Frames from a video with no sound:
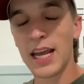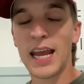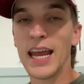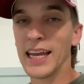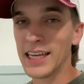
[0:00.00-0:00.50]

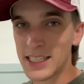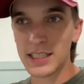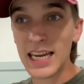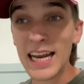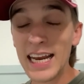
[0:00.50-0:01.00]
It gets
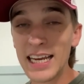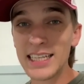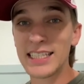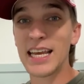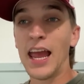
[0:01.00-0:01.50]

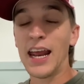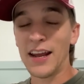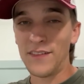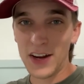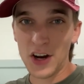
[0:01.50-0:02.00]
tedious, and
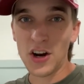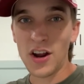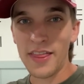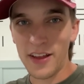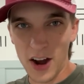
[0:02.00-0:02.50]
I
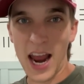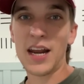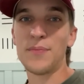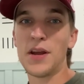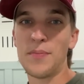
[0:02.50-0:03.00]
figure there had
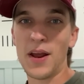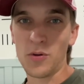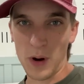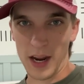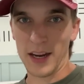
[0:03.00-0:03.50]
to be a better way.